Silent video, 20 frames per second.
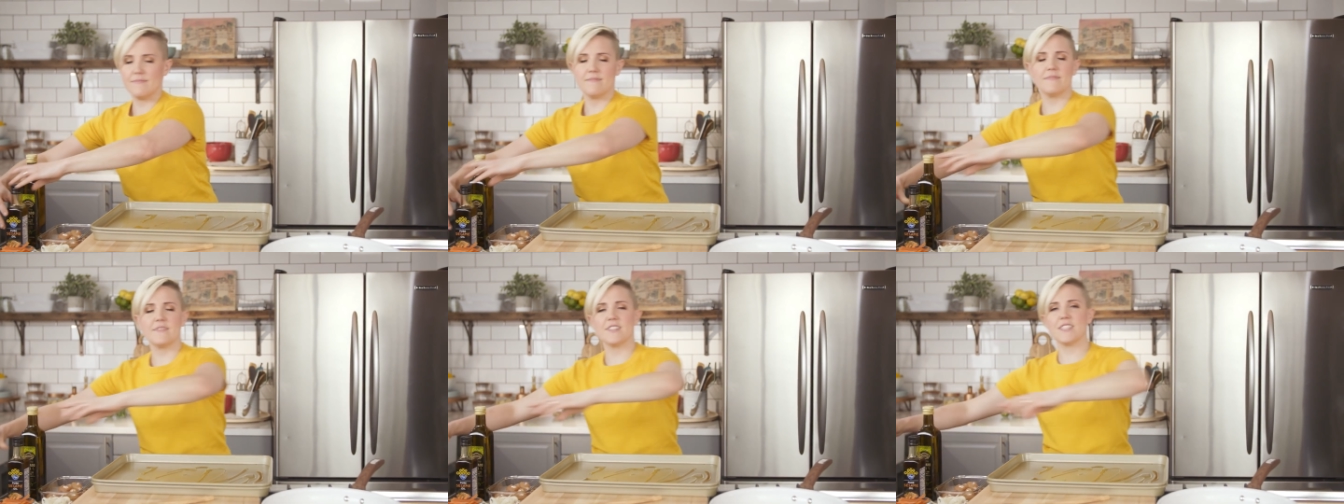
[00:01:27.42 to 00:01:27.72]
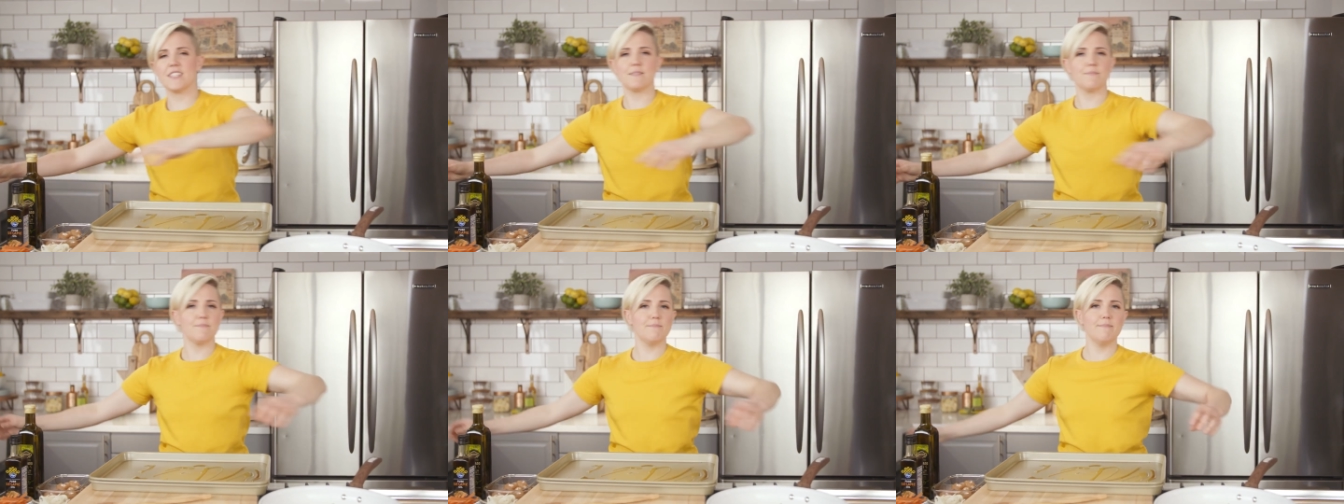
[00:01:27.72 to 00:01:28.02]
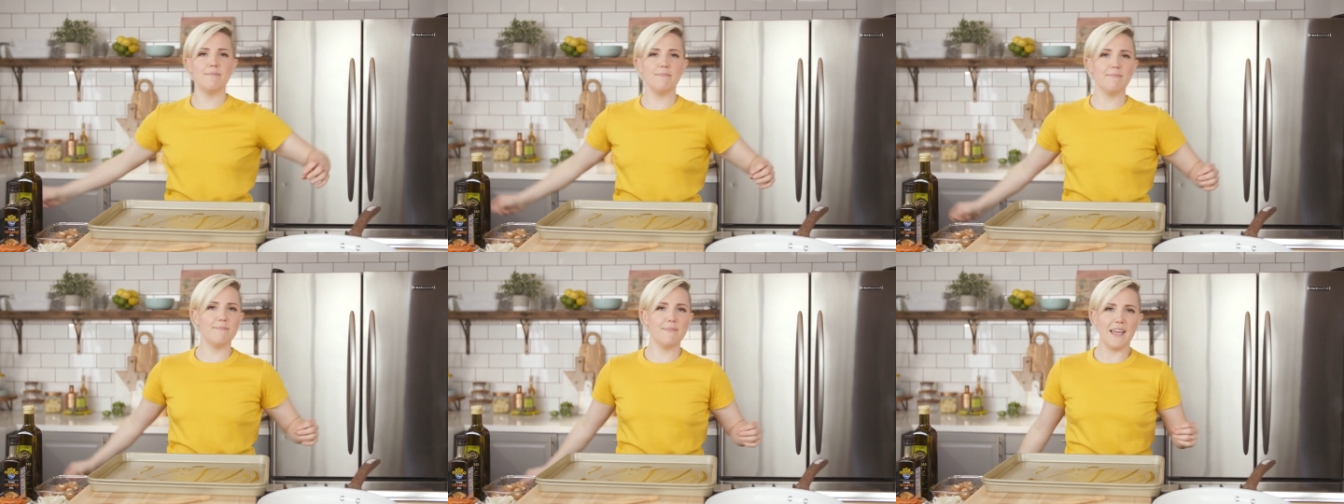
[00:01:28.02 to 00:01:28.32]

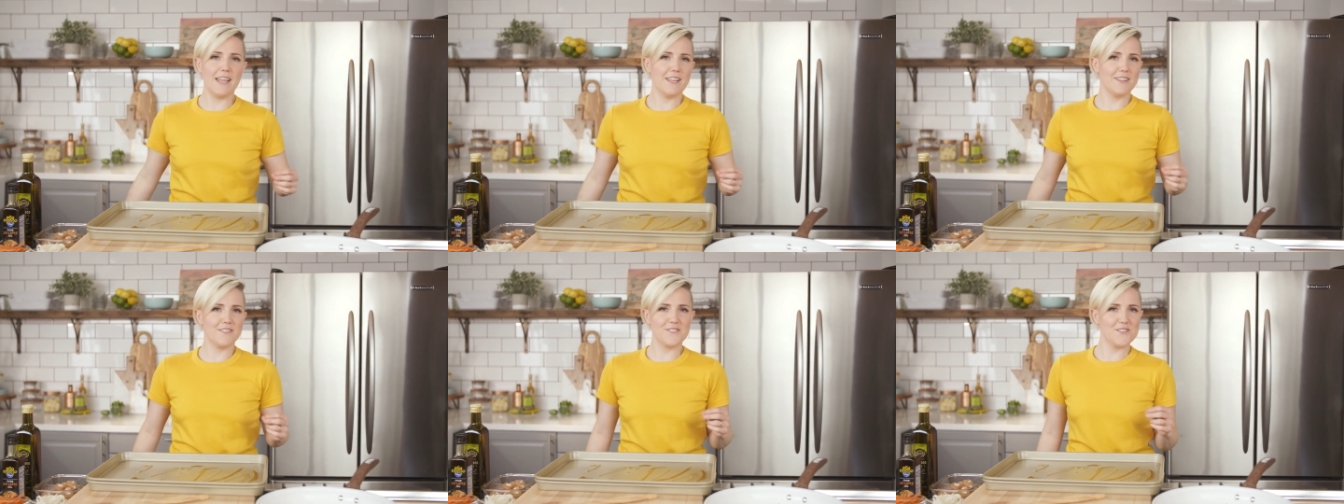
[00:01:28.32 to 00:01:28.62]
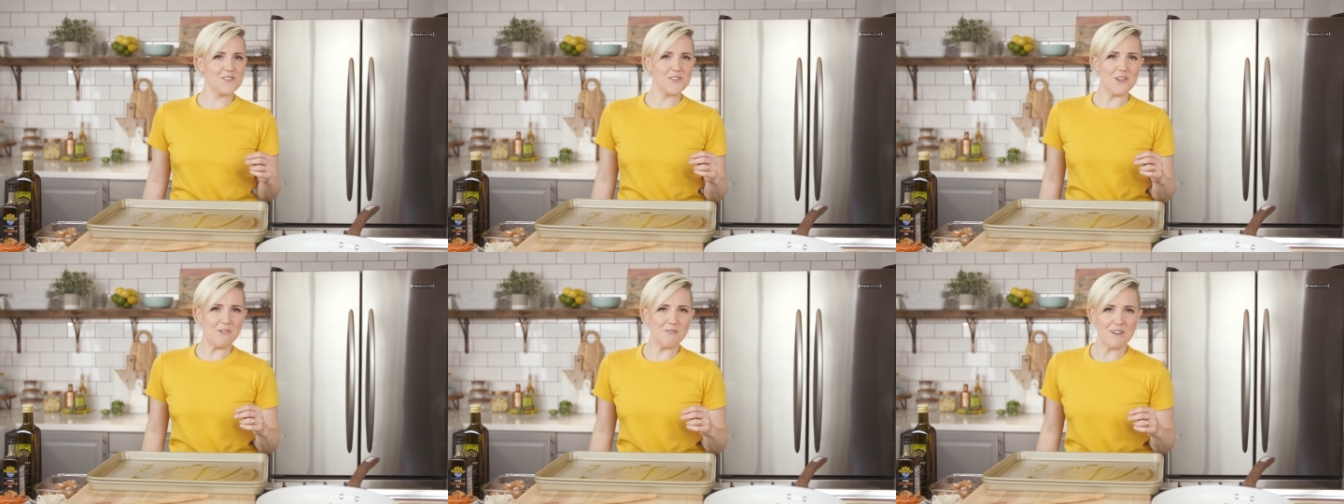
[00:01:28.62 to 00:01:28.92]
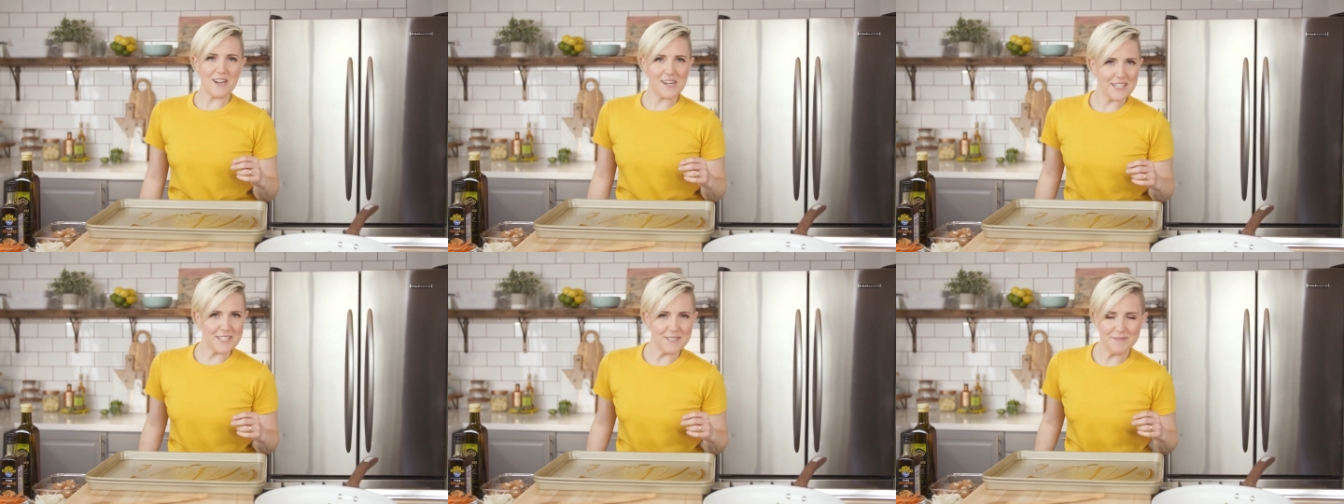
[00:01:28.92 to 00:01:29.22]
Smells good
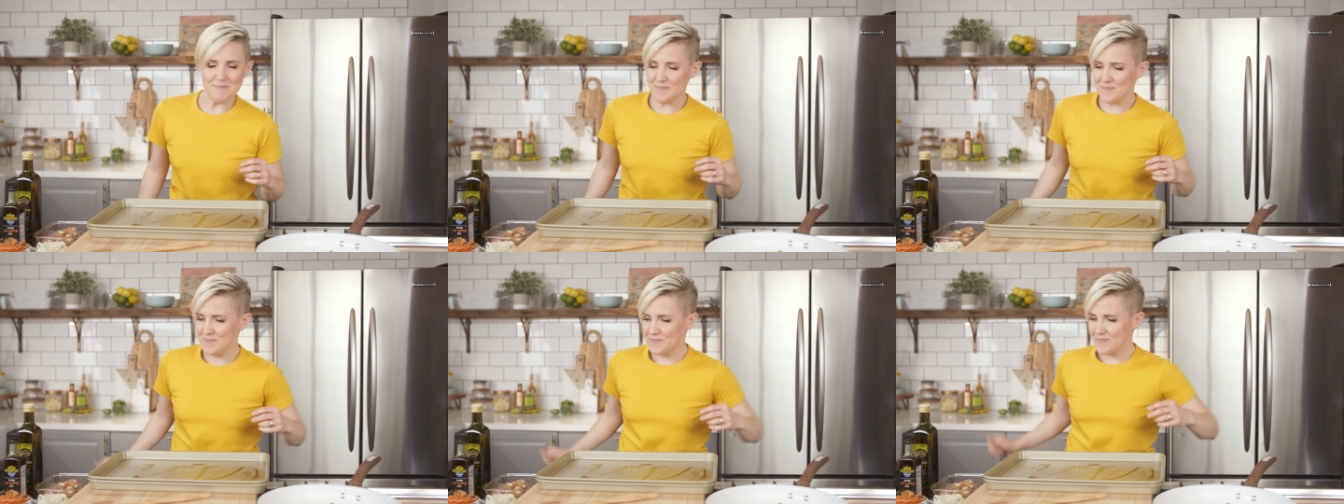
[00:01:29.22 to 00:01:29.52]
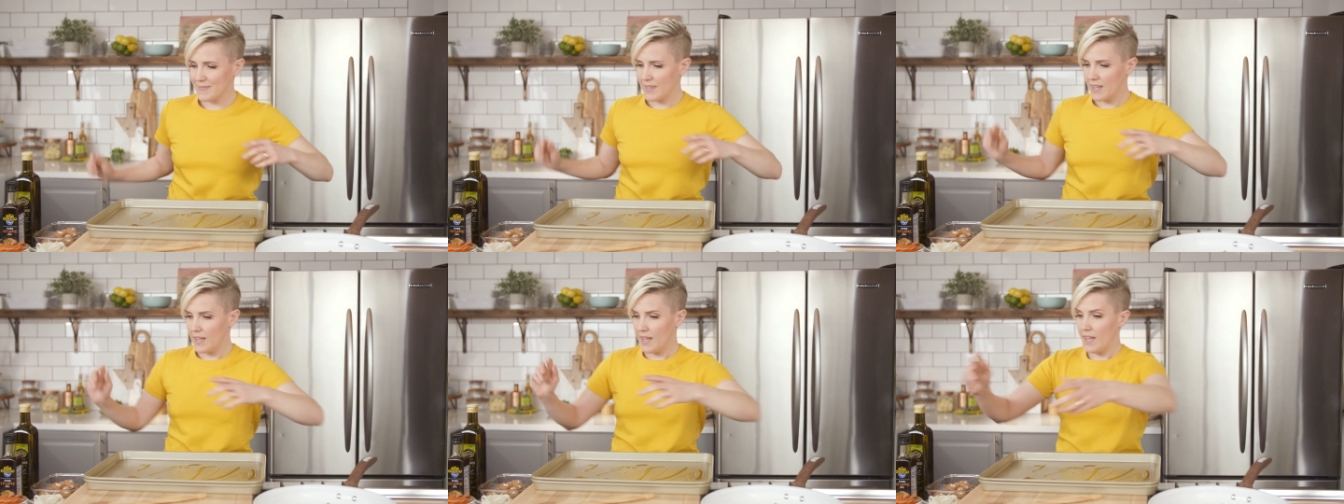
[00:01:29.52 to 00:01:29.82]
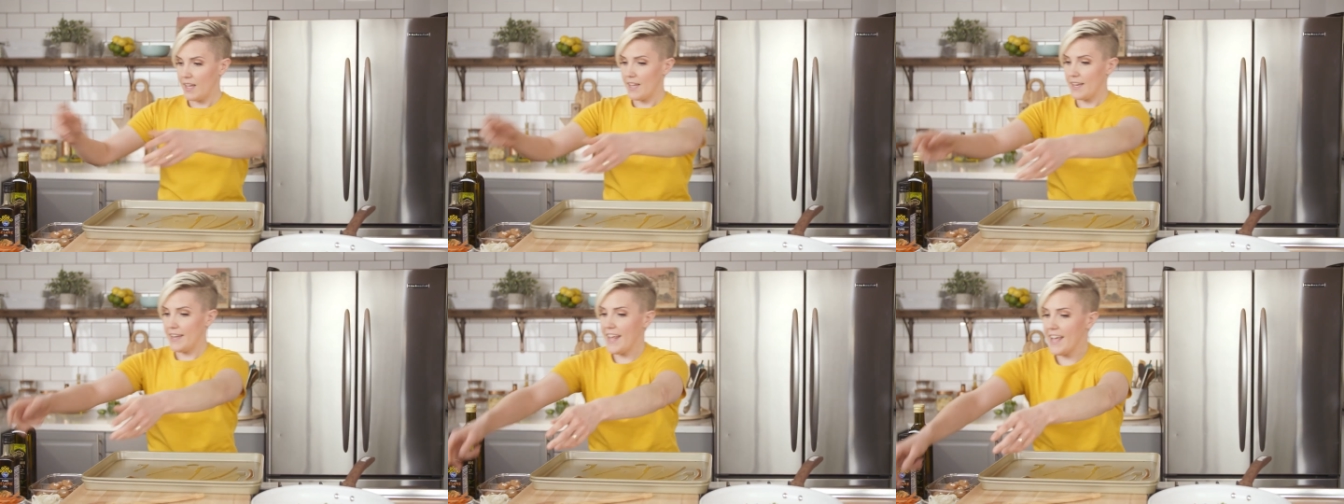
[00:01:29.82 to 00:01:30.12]
already.
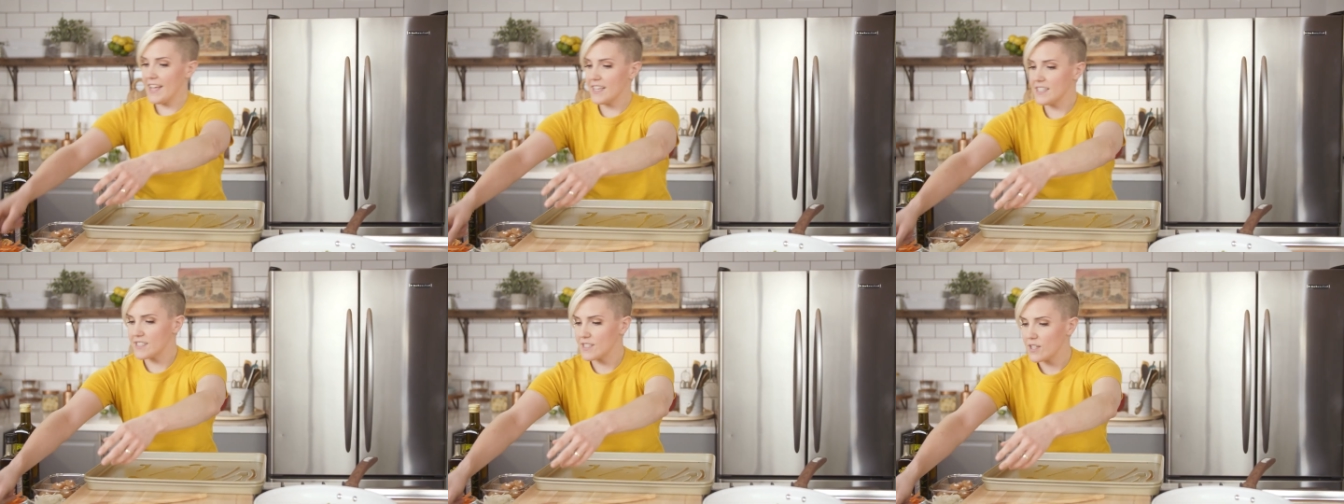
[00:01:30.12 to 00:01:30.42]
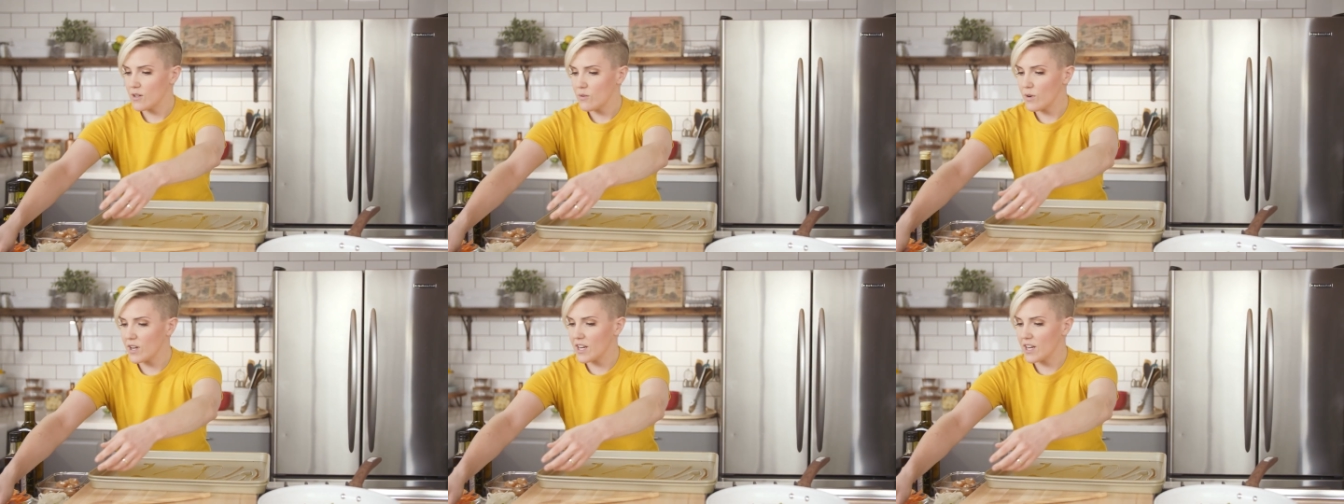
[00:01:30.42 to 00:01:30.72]
Next, we're